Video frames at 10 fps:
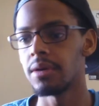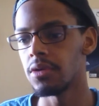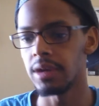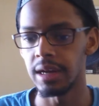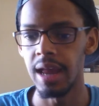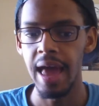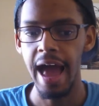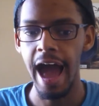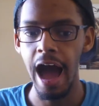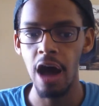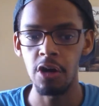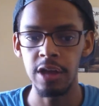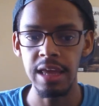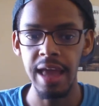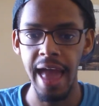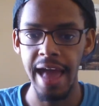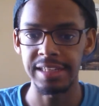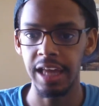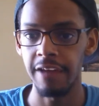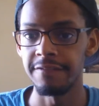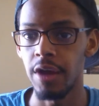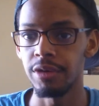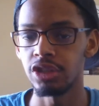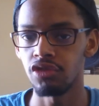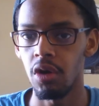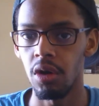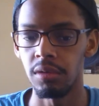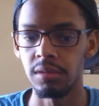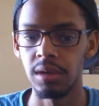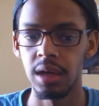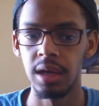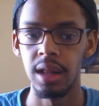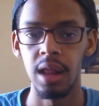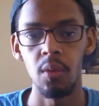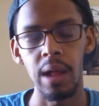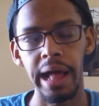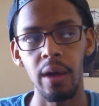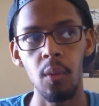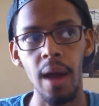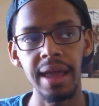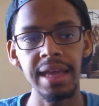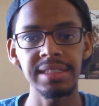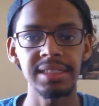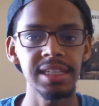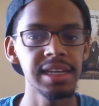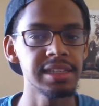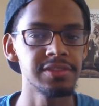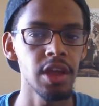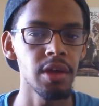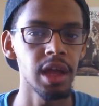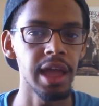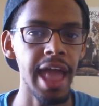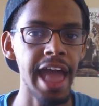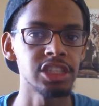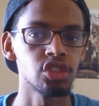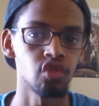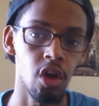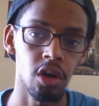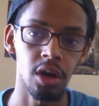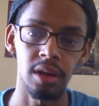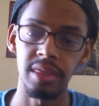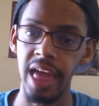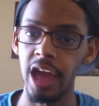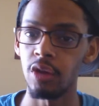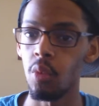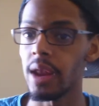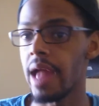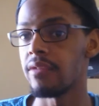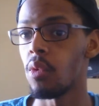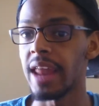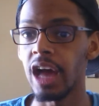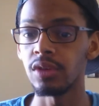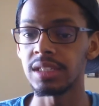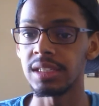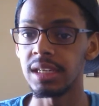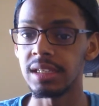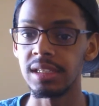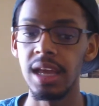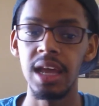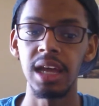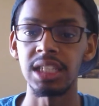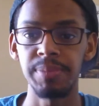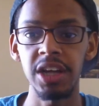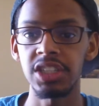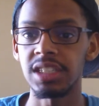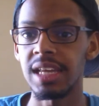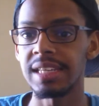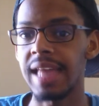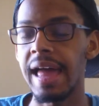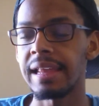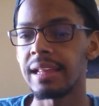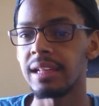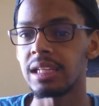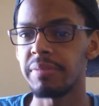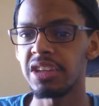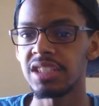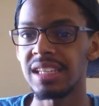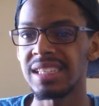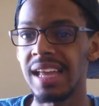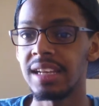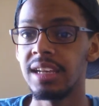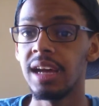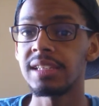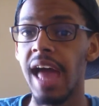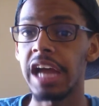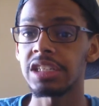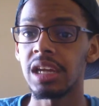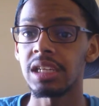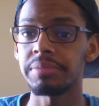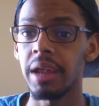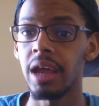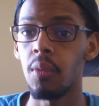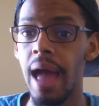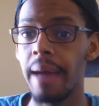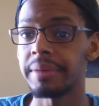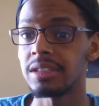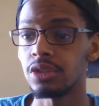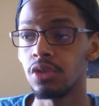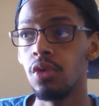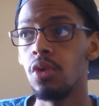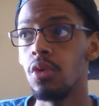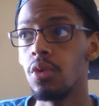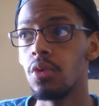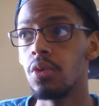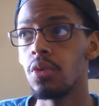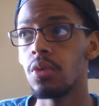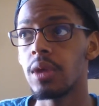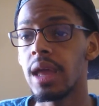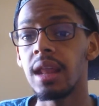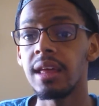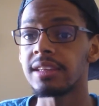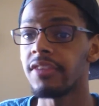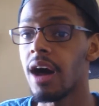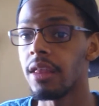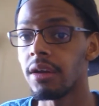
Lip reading: and how he has like a very strong, why his is seen as very as stronger than what everyone else's is, especially since that does actually explain what happens to Gilead's father.